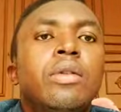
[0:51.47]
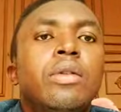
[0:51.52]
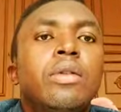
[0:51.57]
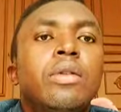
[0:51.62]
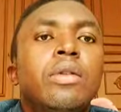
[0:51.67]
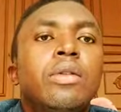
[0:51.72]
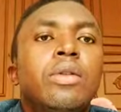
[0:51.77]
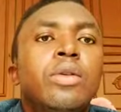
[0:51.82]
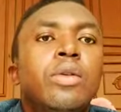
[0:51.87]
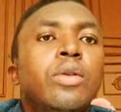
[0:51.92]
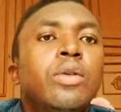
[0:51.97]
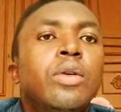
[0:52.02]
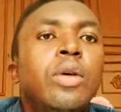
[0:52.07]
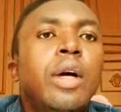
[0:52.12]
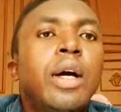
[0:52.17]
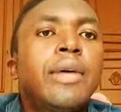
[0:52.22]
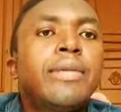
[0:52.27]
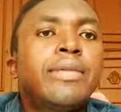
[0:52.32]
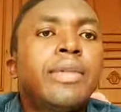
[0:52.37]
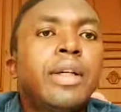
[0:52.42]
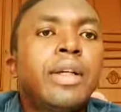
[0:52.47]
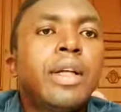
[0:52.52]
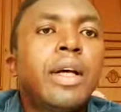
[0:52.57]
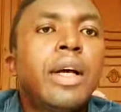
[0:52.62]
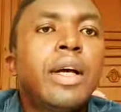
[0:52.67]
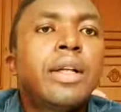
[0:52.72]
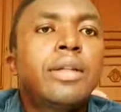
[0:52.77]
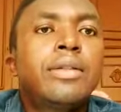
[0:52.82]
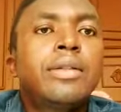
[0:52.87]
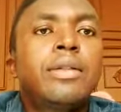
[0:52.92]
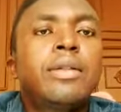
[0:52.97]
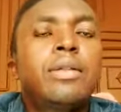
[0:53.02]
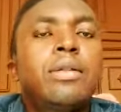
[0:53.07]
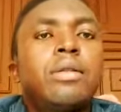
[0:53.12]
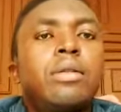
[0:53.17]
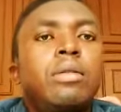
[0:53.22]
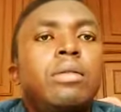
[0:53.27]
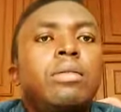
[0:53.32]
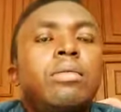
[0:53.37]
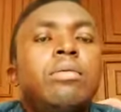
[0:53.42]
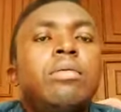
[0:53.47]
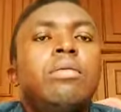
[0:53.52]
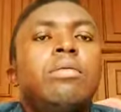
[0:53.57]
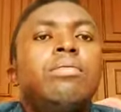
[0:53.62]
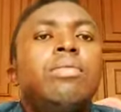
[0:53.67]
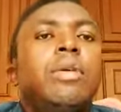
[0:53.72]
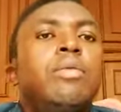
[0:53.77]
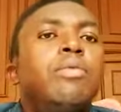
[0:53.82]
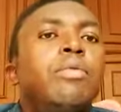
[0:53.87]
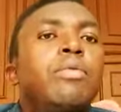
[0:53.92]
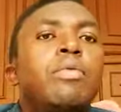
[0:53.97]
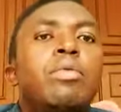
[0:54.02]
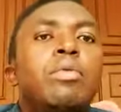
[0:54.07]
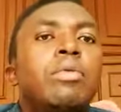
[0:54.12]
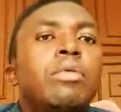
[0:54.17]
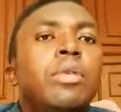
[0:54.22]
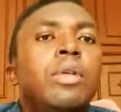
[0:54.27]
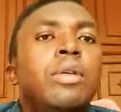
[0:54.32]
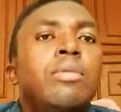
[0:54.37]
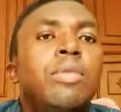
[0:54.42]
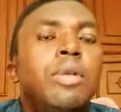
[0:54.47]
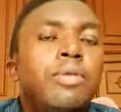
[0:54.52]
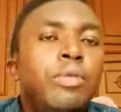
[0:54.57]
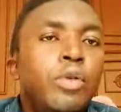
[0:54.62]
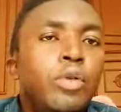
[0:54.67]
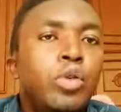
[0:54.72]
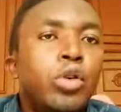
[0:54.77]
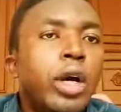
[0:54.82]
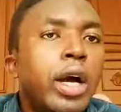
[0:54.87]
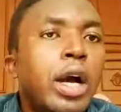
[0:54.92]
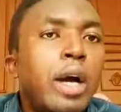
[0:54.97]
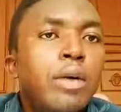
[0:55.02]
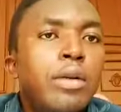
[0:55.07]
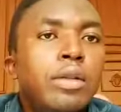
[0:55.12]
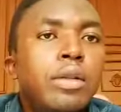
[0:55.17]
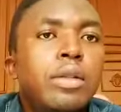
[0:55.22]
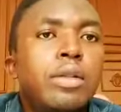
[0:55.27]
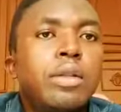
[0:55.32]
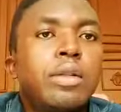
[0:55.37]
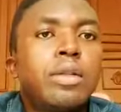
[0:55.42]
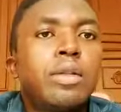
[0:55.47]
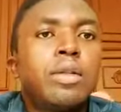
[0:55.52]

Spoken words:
So after that, people go out.